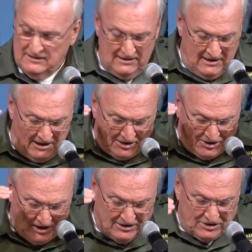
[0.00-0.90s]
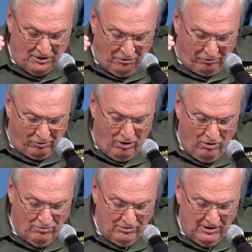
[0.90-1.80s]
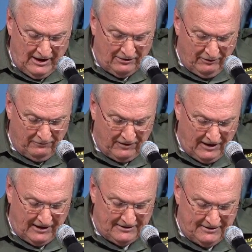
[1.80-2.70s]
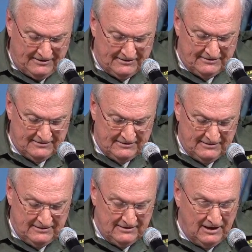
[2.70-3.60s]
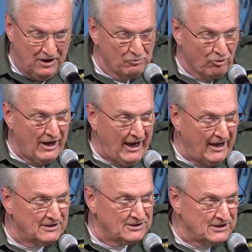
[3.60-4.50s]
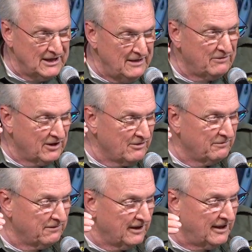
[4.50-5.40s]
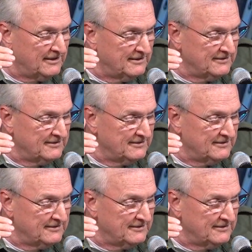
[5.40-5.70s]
He sits enthroned at the flood. He reigns even in the flood.